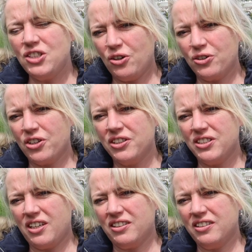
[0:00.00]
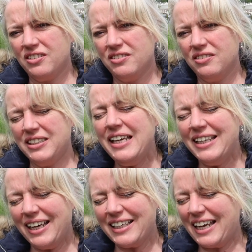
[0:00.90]
Dock dung.
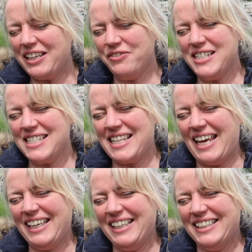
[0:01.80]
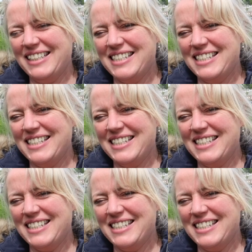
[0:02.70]
I can't even say it.